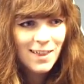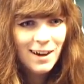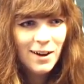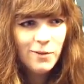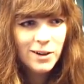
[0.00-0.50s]
it.
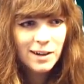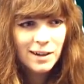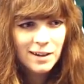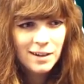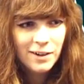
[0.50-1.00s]
I'm just
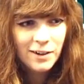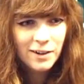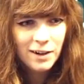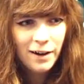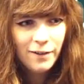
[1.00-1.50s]
gonna steal your
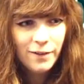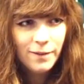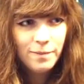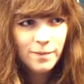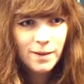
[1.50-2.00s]
stuff.
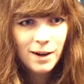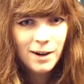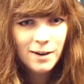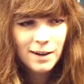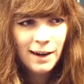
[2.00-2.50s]
I
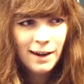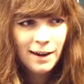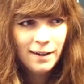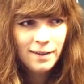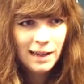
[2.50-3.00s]
don't
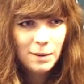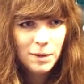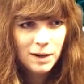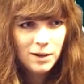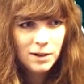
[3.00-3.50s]
care that
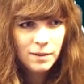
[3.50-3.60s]
much.